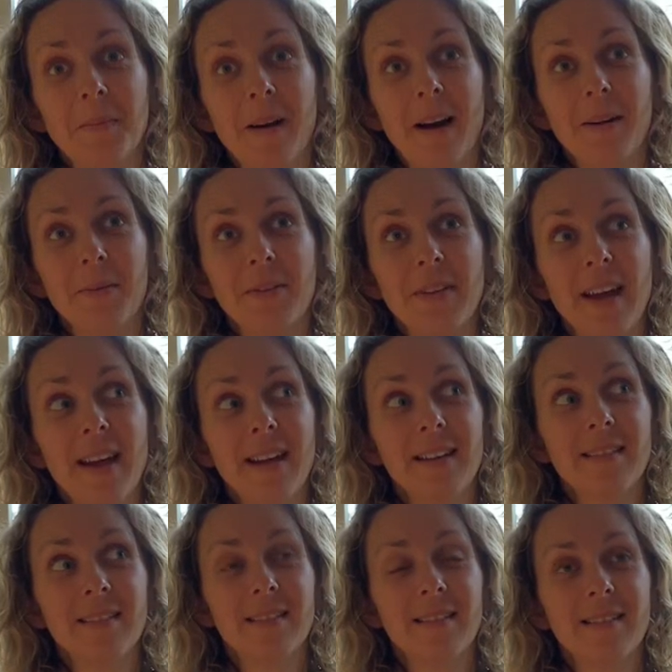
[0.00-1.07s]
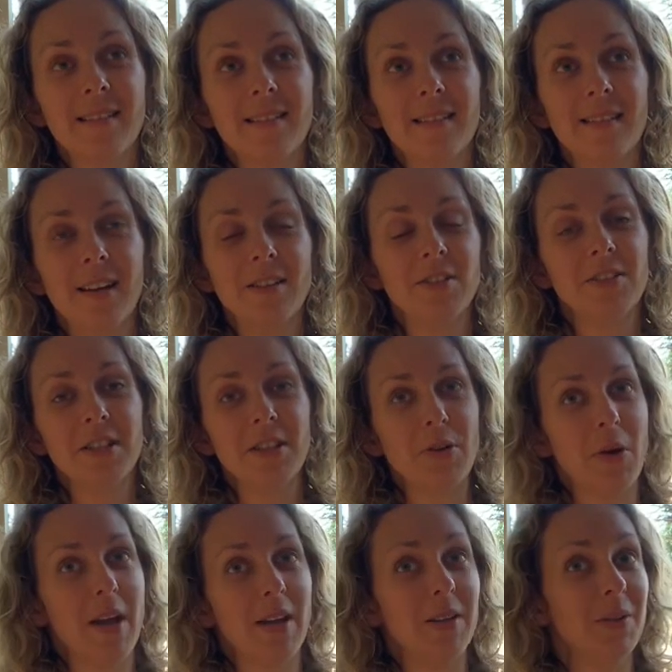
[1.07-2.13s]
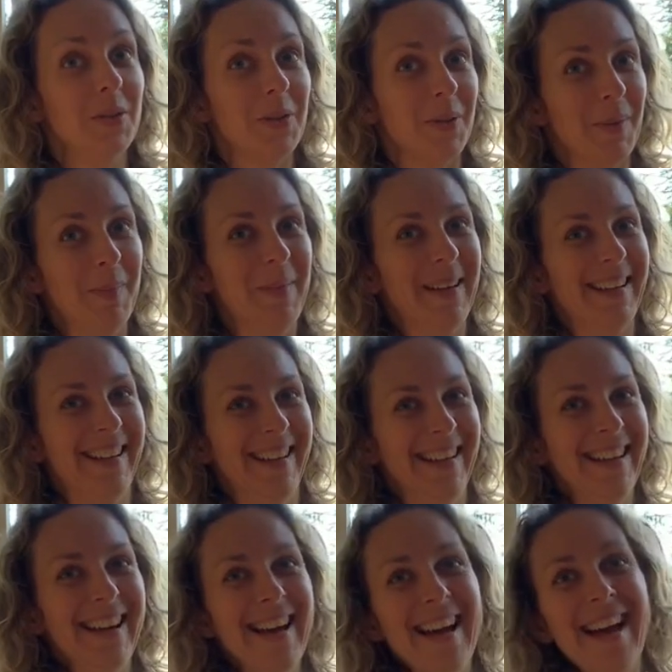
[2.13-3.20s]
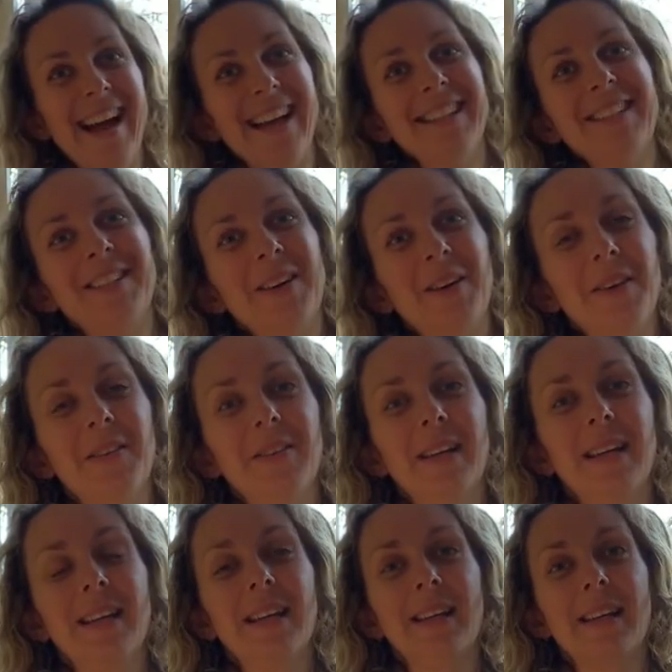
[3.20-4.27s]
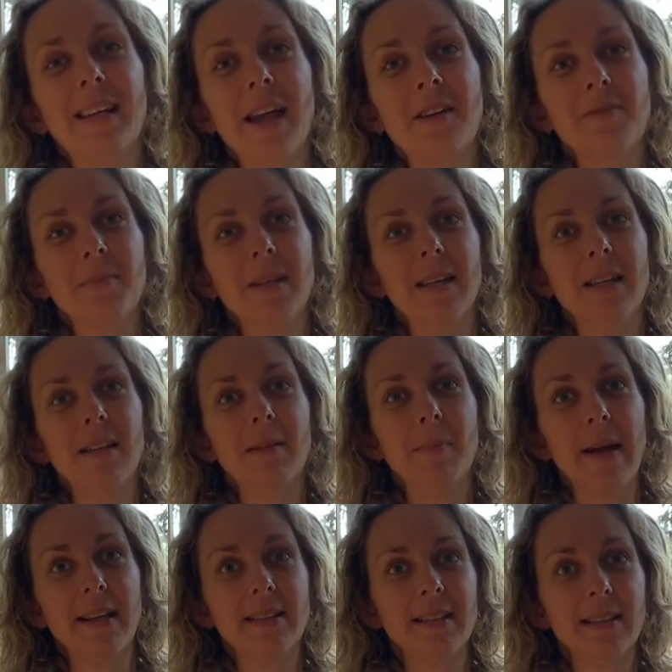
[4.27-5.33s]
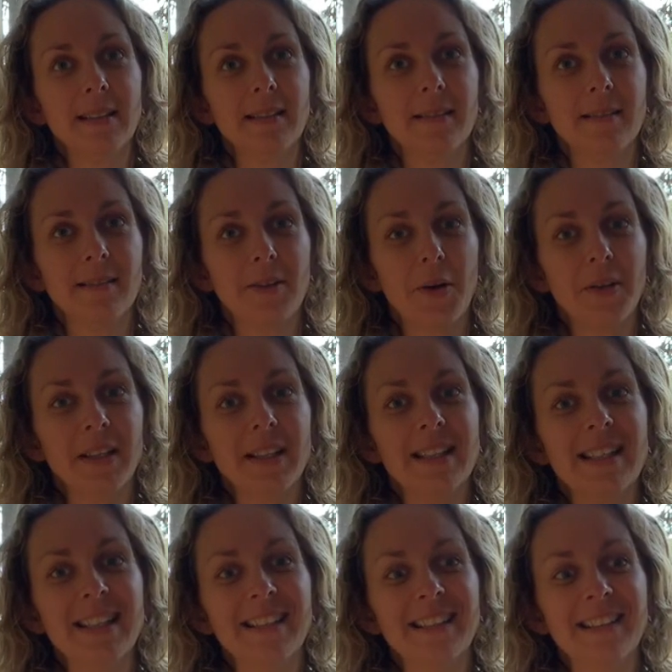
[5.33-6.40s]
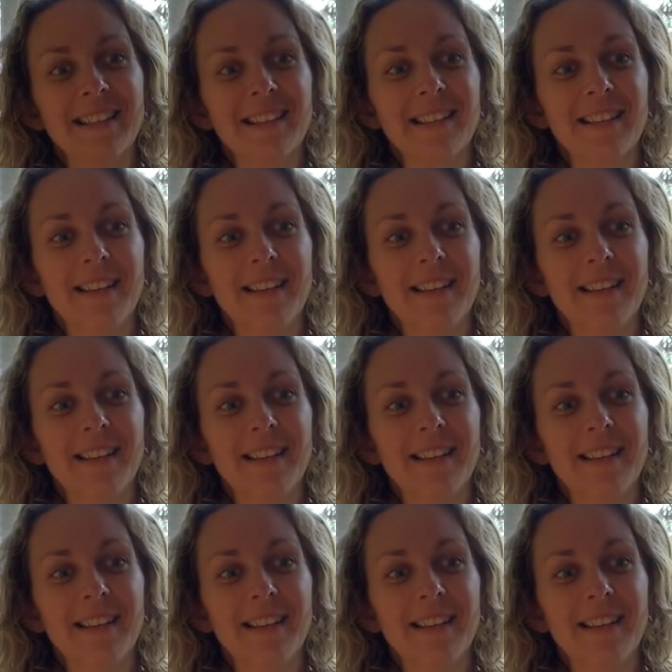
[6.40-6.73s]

I would say. I just didn't know how to use them. And so it gave me the basic knowledge in